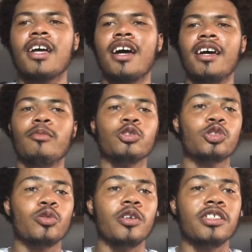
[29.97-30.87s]
I am
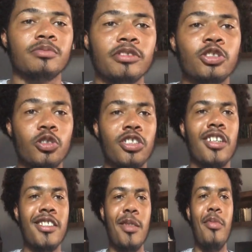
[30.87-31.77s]
also a space social
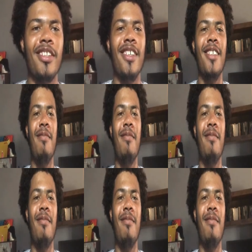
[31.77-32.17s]
entrepreneur.